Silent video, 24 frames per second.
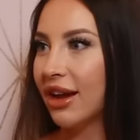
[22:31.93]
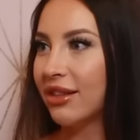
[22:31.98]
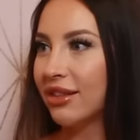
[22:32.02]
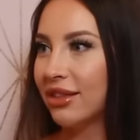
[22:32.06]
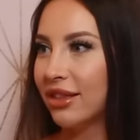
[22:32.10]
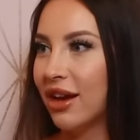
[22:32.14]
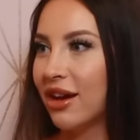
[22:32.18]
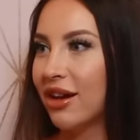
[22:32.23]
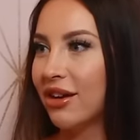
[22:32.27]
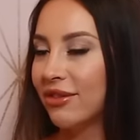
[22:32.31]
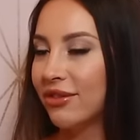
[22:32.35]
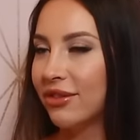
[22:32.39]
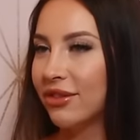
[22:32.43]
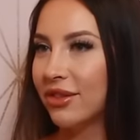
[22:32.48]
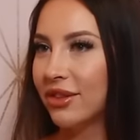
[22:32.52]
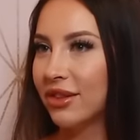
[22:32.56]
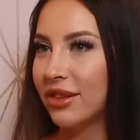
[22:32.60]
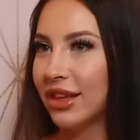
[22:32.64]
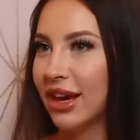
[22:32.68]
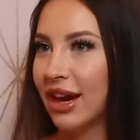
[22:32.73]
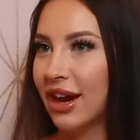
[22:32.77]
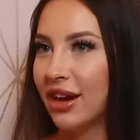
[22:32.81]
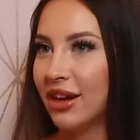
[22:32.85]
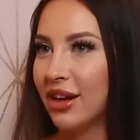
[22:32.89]
Yeah. I love
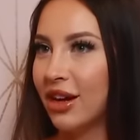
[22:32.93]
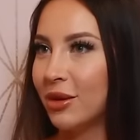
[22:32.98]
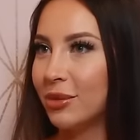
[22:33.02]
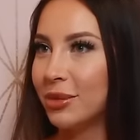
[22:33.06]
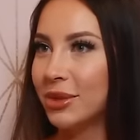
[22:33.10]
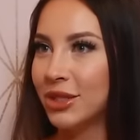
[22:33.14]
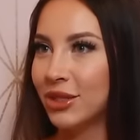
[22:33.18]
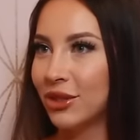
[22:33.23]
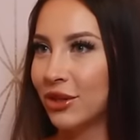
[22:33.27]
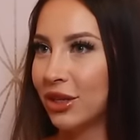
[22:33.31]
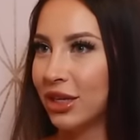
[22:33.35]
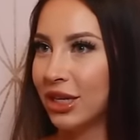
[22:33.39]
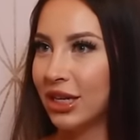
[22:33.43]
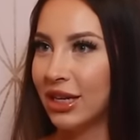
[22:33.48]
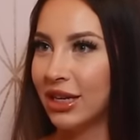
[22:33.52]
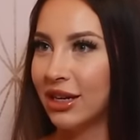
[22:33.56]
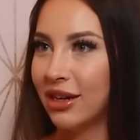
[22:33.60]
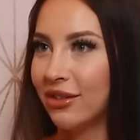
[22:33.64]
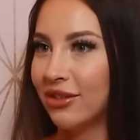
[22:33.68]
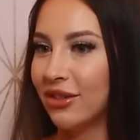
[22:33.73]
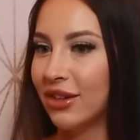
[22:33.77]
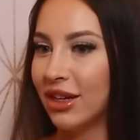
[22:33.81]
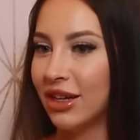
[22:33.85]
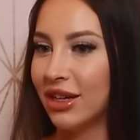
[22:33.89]
that absurdity
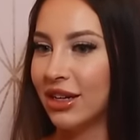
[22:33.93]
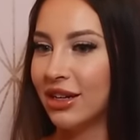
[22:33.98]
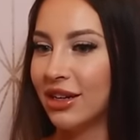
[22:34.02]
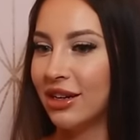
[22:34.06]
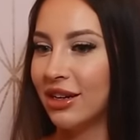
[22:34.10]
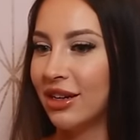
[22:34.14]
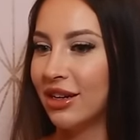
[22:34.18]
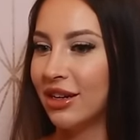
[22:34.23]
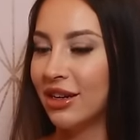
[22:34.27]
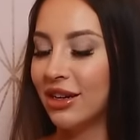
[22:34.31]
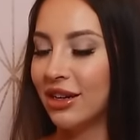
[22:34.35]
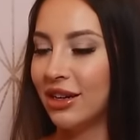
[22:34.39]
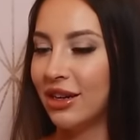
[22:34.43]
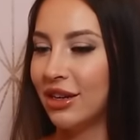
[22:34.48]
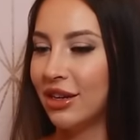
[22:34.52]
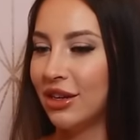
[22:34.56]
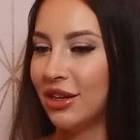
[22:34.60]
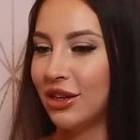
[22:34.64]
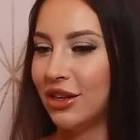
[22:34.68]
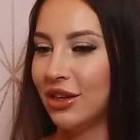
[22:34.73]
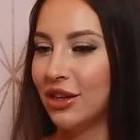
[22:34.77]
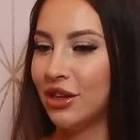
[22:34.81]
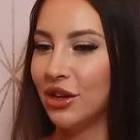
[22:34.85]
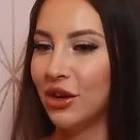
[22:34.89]
of it
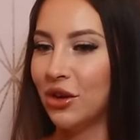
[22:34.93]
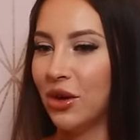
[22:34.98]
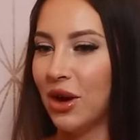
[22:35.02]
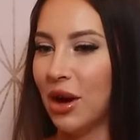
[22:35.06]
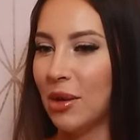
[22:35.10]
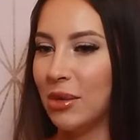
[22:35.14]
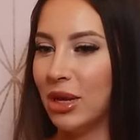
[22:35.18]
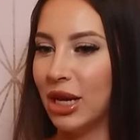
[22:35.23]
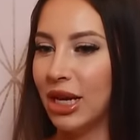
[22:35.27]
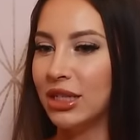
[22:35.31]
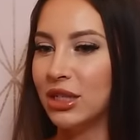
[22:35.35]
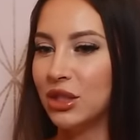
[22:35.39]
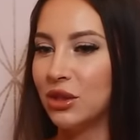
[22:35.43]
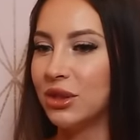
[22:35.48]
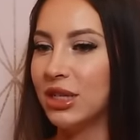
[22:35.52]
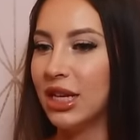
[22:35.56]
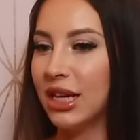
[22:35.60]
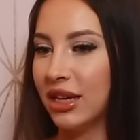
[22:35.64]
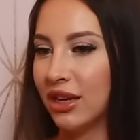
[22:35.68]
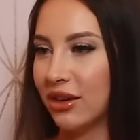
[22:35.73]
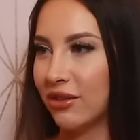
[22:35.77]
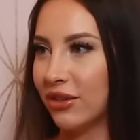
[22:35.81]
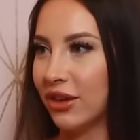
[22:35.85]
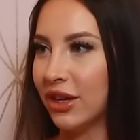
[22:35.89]
you know, I mean, I do
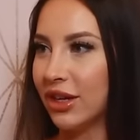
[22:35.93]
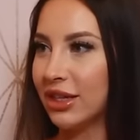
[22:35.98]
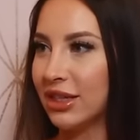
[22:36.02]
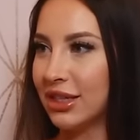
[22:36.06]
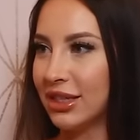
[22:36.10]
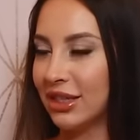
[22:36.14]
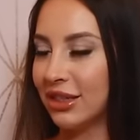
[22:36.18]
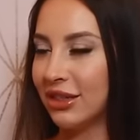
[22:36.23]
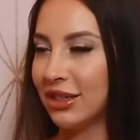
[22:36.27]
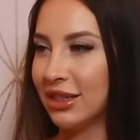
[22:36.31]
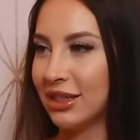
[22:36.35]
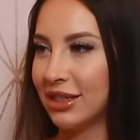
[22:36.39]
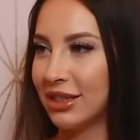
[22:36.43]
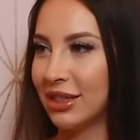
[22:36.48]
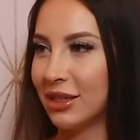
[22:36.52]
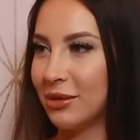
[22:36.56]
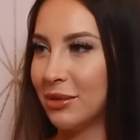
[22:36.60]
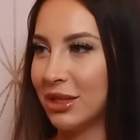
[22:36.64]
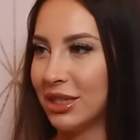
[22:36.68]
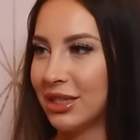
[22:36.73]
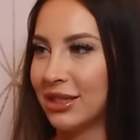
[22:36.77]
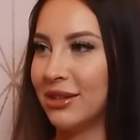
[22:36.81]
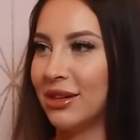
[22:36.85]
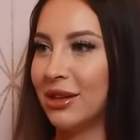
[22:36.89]
take it very seriously,
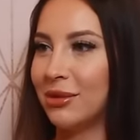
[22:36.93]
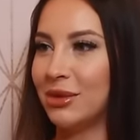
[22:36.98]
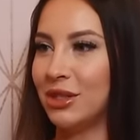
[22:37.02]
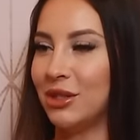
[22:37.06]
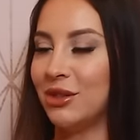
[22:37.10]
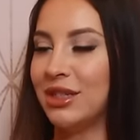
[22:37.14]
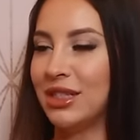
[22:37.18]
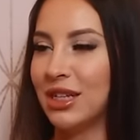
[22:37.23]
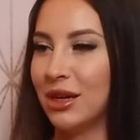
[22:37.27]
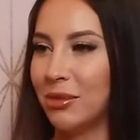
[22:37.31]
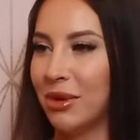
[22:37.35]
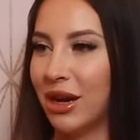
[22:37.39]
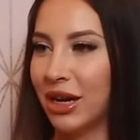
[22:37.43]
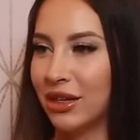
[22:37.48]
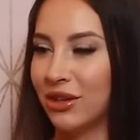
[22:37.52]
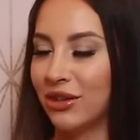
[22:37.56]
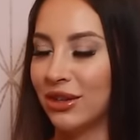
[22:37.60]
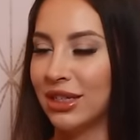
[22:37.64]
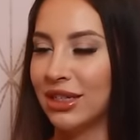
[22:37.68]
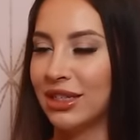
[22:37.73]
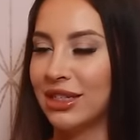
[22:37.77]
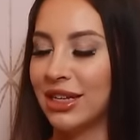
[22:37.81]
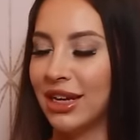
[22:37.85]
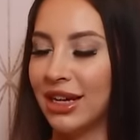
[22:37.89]
but sometimes you step back and
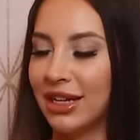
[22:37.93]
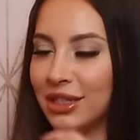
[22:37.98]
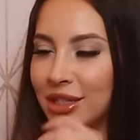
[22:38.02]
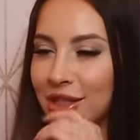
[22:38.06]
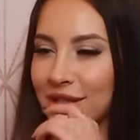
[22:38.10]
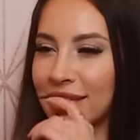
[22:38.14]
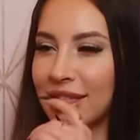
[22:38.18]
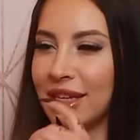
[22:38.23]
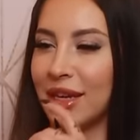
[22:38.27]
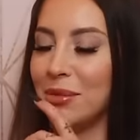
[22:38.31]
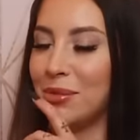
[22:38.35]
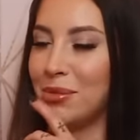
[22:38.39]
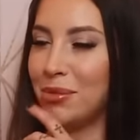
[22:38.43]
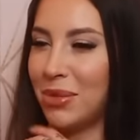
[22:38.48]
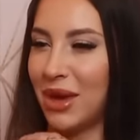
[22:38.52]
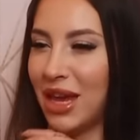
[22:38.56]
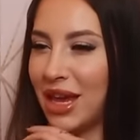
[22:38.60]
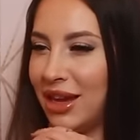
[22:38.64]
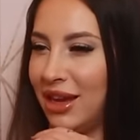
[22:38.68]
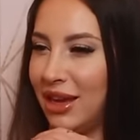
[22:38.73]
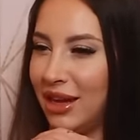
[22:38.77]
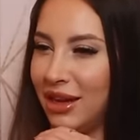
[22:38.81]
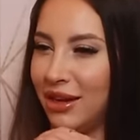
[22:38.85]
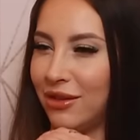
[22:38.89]
you're like, did I just get
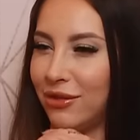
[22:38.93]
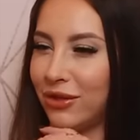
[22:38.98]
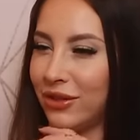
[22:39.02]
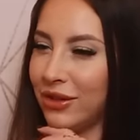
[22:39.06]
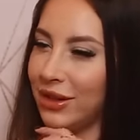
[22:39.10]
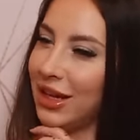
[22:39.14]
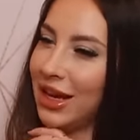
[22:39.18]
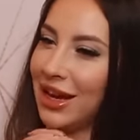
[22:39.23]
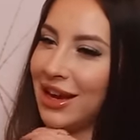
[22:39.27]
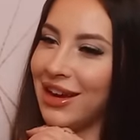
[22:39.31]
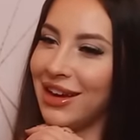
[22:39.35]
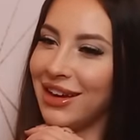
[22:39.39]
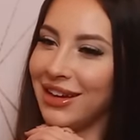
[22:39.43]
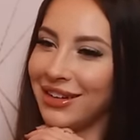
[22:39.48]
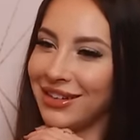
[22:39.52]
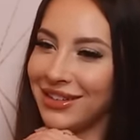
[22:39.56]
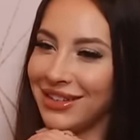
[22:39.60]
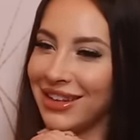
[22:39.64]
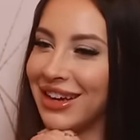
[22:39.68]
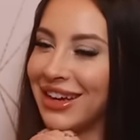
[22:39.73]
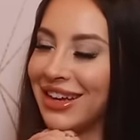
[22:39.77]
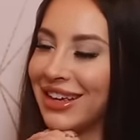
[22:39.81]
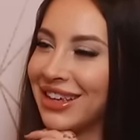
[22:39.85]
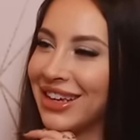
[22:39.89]
paid for that?
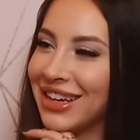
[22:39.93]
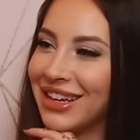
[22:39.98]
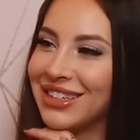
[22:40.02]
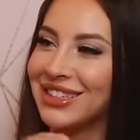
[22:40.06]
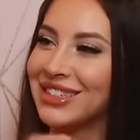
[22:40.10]
Like, yeah.